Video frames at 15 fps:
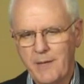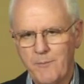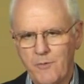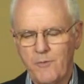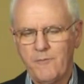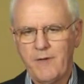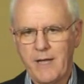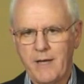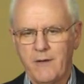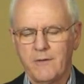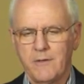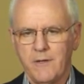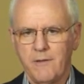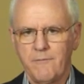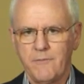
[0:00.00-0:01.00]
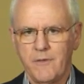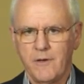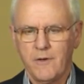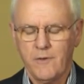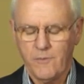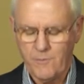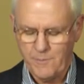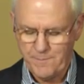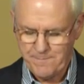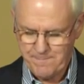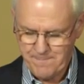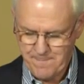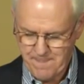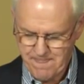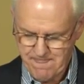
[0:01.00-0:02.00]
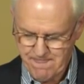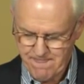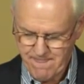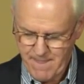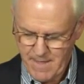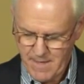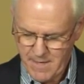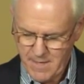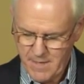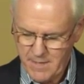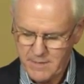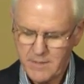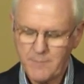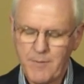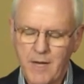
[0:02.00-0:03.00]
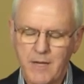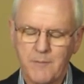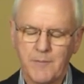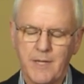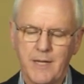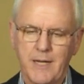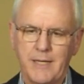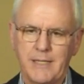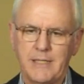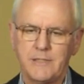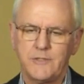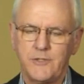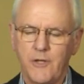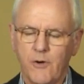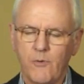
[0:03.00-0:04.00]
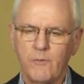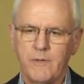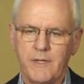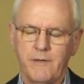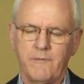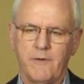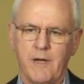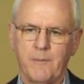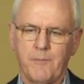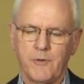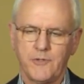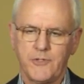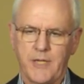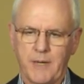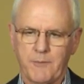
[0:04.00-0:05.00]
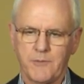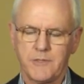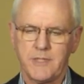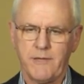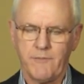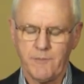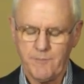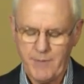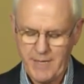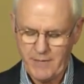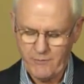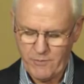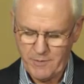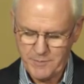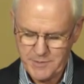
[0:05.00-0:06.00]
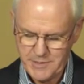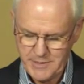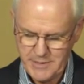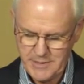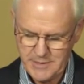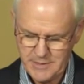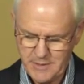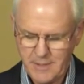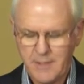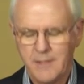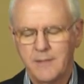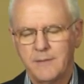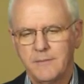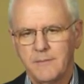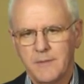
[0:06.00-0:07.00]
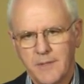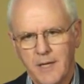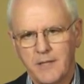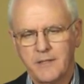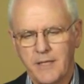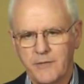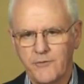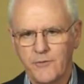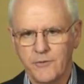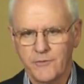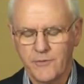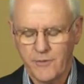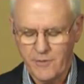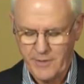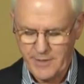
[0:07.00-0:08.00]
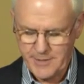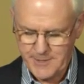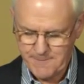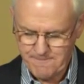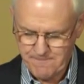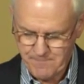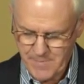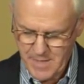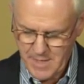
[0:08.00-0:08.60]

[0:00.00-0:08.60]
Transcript: if they move out of the home. The bottom line is don't give up on Chapter 7 bankruptcies. Contact your attorneys.